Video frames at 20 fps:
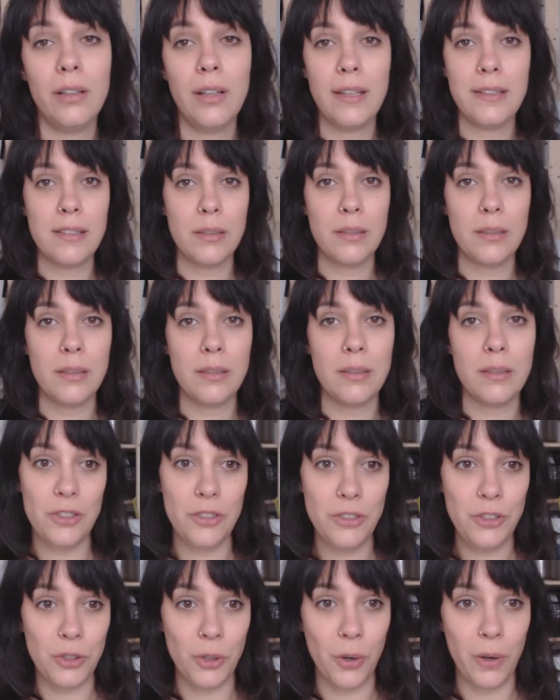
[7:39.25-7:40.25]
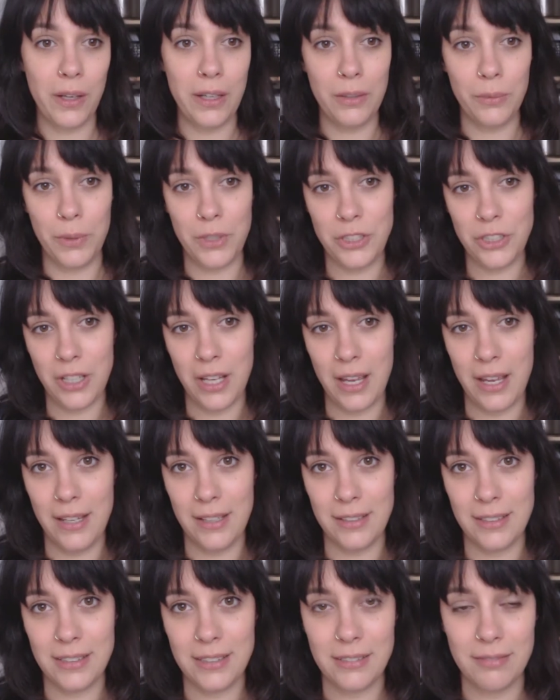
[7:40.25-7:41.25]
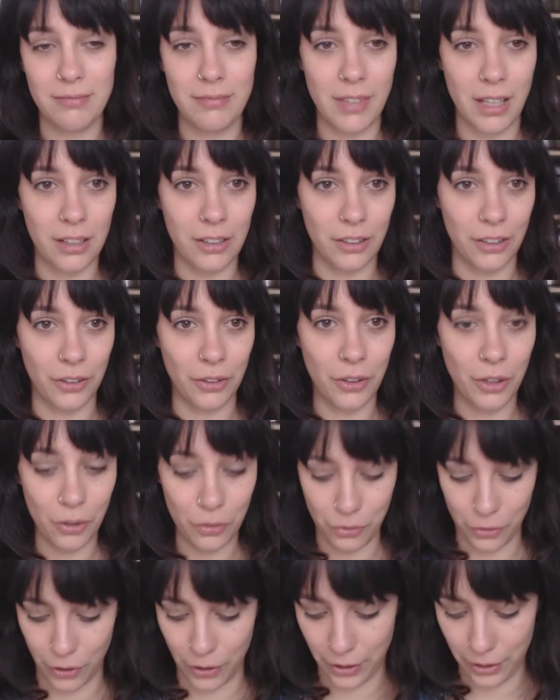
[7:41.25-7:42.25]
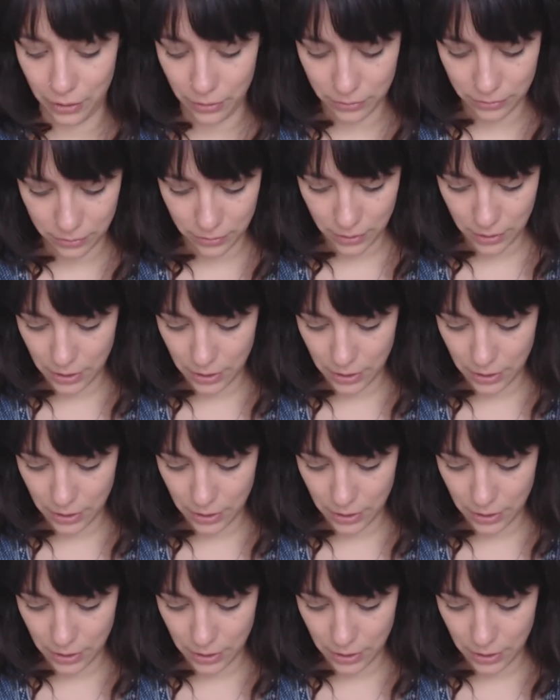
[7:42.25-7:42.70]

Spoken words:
unless it brings you joy, in which case, I don't know, go for it.